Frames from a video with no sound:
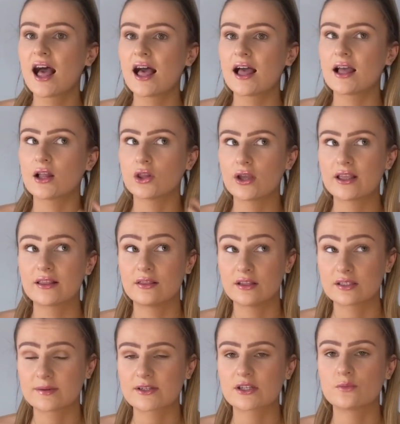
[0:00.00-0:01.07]
a lot in,
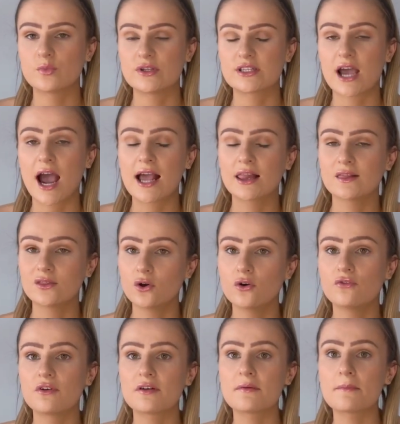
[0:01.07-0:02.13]
especially in winter, I love
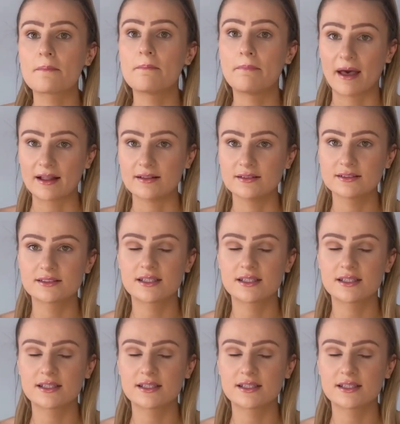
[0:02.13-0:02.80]
belts.